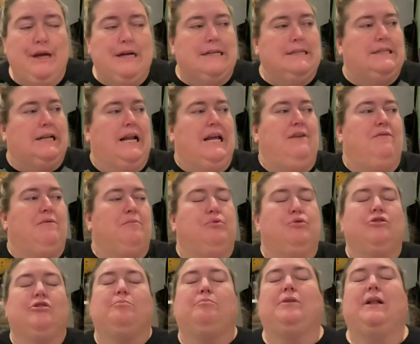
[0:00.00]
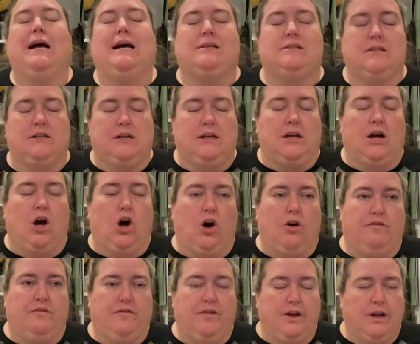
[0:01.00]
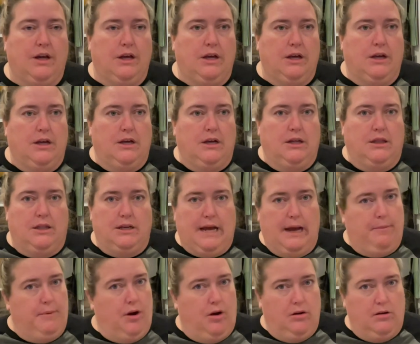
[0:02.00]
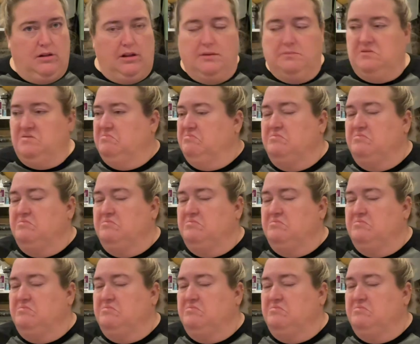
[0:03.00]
Did I even pull the plastic off the Diamond Art Club?